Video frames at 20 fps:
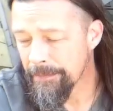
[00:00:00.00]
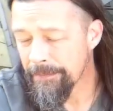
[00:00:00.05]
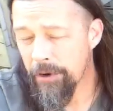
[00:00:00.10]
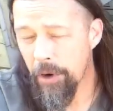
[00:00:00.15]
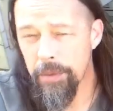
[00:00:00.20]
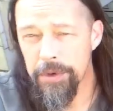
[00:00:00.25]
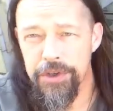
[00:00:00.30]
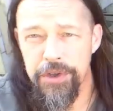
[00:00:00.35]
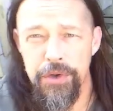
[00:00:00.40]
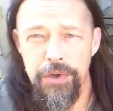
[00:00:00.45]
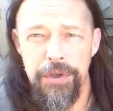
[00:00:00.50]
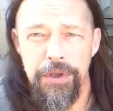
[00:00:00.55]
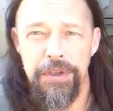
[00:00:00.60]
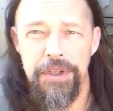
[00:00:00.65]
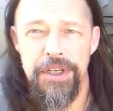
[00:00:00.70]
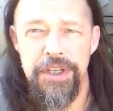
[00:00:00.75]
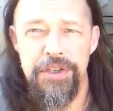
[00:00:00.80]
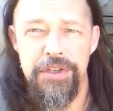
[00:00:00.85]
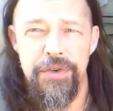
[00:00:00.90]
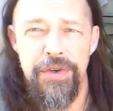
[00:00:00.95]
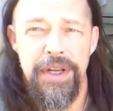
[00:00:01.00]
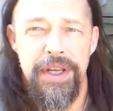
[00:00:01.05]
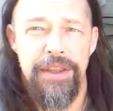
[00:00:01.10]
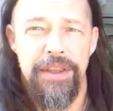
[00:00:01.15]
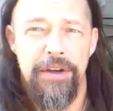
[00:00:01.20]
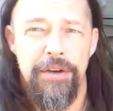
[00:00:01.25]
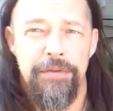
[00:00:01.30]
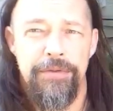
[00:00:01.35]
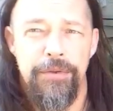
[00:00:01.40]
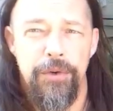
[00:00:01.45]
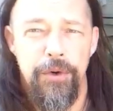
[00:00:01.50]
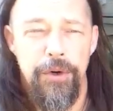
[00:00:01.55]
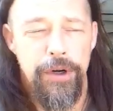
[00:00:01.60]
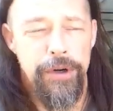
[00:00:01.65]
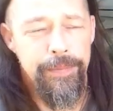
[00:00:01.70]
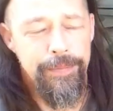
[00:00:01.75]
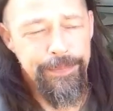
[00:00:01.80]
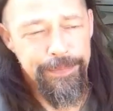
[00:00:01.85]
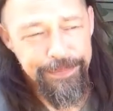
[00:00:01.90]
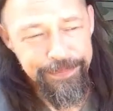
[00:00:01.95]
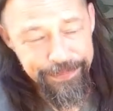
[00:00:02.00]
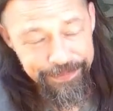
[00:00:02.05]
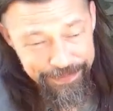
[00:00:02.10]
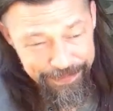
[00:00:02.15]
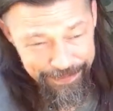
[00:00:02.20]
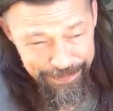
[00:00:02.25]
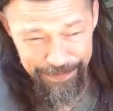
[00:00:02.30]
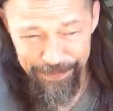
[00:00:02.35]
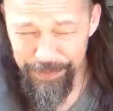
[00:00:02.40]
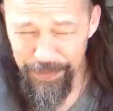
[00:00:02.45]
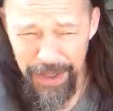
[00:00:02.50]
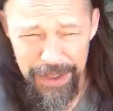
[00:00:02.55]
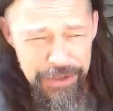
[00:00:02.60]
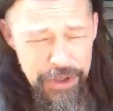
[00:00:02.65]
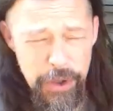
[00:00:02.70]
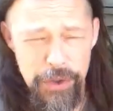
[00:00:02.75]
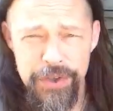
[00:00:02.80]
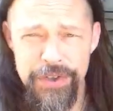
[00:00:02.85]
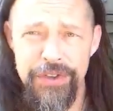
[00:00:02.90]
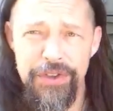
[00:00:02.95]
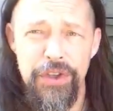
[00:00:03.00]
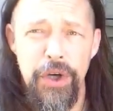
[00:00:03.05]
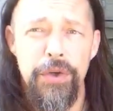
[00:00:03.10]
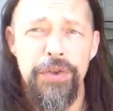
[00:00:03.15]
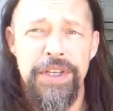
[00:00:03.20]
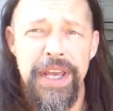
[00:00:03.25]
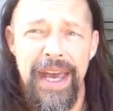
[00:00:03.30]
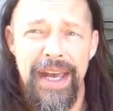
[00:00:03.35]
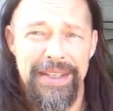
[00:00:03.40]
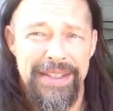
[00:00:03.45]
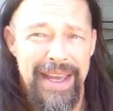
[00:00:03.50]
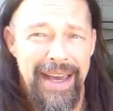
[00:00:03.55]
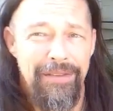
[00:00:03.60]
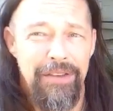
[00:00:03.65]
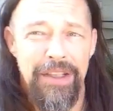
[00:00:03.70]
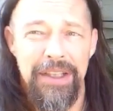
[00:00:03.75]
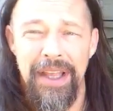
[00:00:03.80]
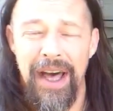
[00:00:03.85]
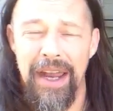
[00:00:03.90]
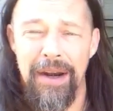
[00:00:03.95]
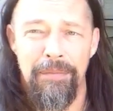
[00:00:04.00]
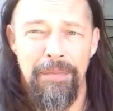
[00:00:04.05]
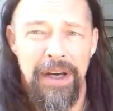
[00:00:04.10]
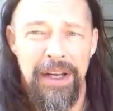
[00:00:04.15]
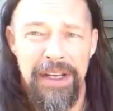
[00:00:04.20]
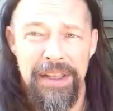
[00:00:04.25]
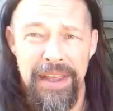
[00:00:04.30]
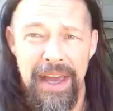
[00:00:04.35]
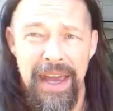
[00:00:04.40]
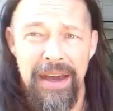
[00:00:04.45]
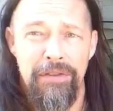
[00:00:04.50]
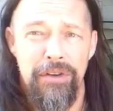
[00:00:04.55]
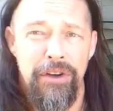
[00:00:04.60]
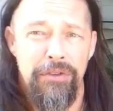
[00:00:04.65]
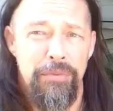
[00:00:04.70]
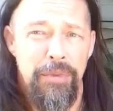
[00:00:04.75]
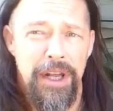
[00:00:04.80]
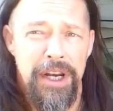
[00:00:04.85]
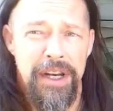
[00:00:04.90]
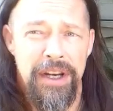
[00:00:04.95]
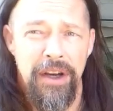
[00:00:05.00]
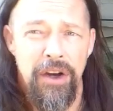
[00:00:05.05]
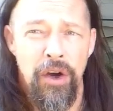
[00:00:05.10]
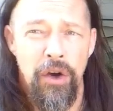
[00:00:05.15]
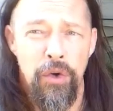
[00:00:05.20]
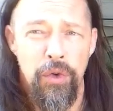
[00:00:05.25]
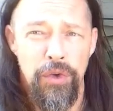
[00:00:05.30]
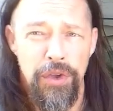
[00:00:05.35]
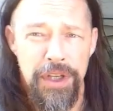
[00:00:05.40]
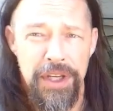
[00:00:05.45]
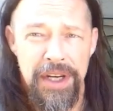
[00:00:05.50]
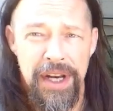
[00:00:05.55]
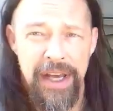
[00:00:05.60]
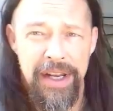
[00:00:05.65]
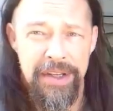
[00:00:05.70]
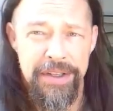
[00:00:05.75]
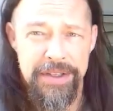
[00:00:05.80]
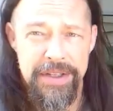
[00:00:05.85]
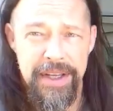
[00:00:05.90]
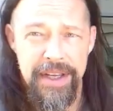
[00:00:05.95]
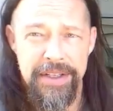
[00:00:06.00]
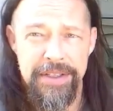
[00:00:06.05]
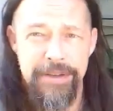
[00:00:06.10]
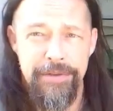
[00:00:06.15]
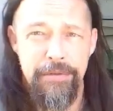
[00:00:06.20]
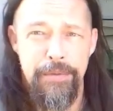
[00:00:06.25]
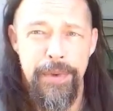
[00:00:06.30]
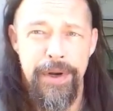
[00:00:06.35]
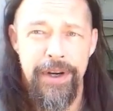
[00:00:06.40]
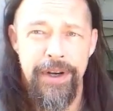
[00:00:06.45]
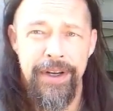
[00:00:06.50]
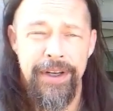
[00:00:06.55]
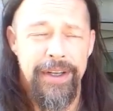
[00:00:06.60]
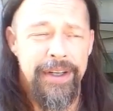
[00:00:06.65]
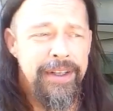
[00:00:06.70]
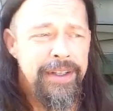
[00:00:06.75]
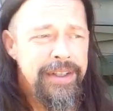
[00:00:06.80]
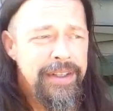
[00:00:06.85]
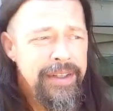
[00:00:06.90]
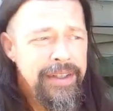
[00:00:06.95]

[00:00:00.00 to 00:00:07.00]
pharmaceutical industry, and therefore those cats have a lot of money. They have enough money to own the United States of America,